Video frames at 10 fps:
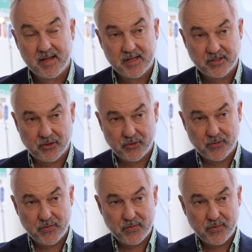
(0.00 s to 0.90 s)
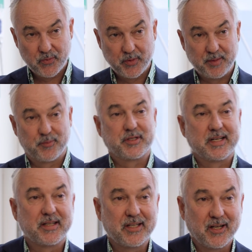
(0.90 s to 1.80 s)
So we
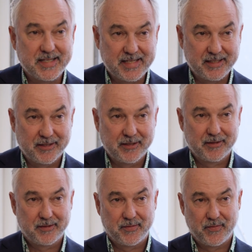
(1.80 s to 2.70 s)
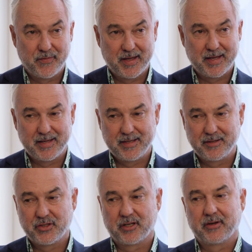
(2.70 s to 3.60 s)
presented the idea, they
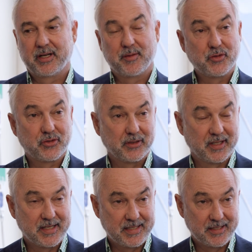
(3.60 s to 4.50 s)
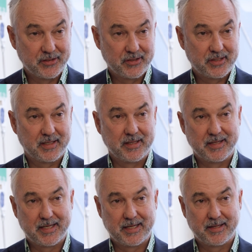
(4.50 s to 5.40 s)
generated musical ideas, and
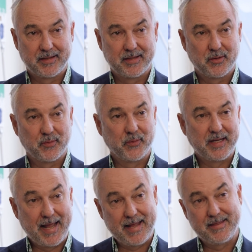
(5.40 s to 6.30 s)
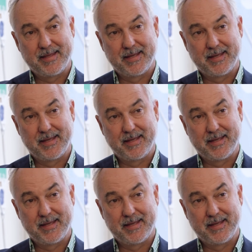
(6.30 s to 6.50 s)
then we had